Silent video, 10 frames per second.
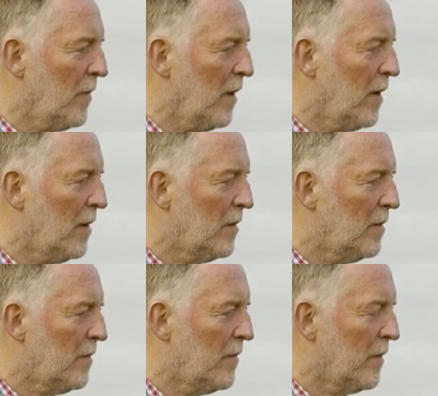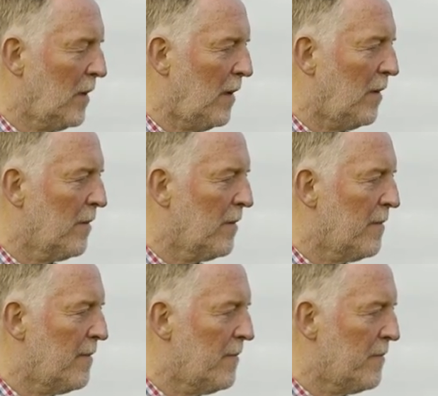
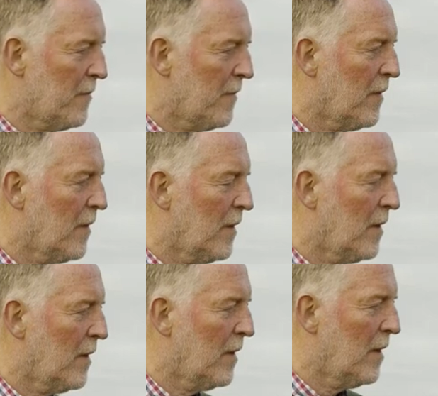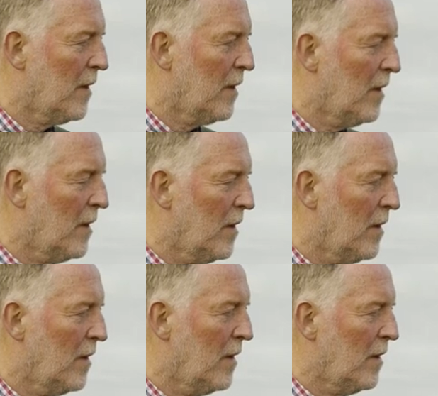
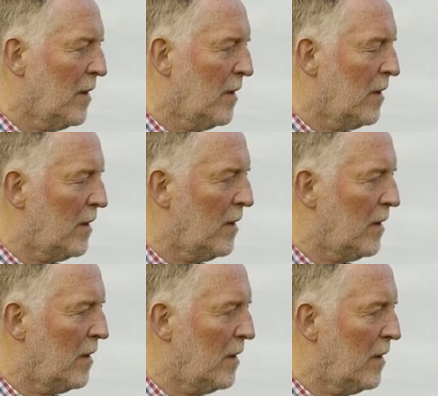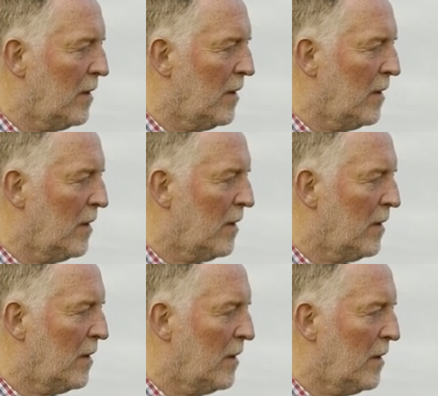
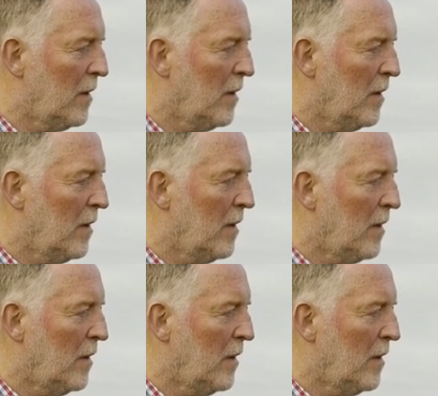No words are spoken by the person on screen.